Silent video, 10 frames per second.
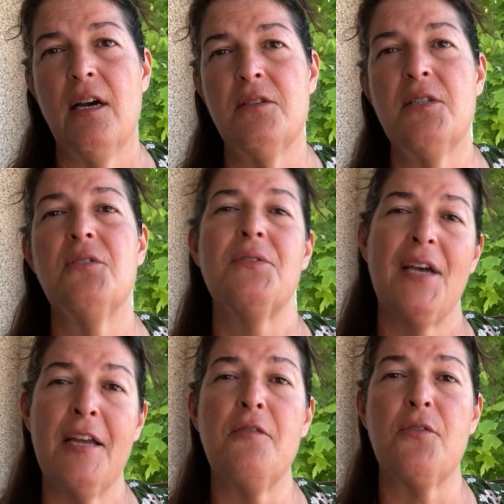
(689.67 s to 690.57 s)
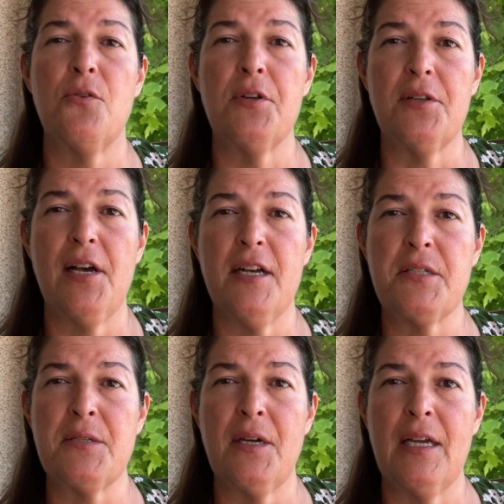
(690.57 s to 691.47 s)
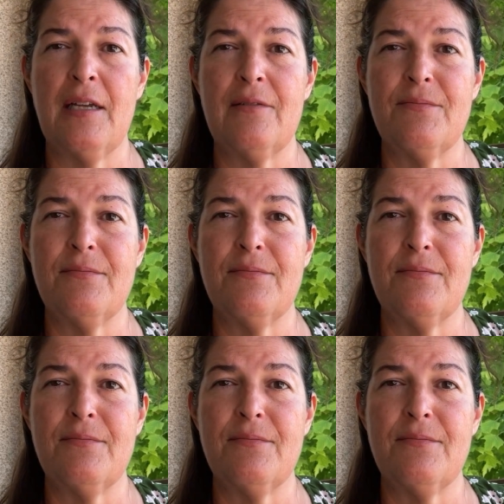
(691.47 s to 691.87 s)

until 9:30 last night.